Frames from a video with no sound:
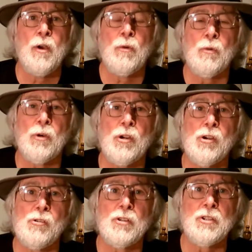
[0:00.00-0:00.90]
We're
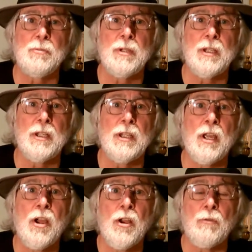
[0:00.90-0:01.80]
going to be
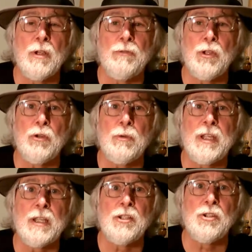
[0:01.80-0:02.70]

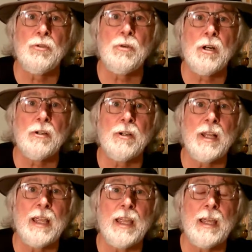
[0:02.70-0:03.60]
reviewing a
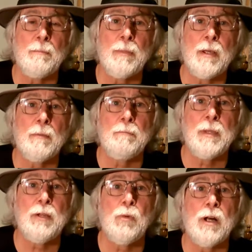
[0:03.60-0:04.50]
200 amp
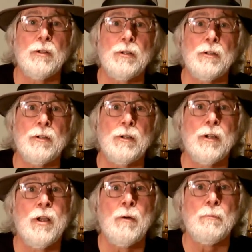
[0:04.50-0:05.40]
MIG welder
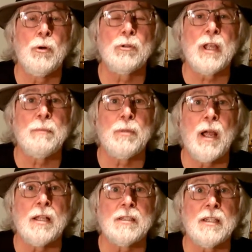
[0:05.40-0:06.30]

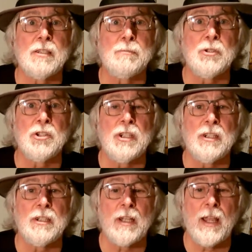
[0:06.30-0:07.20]
multi-process
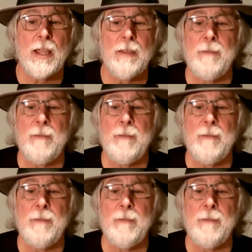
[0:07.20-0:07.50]
machine today.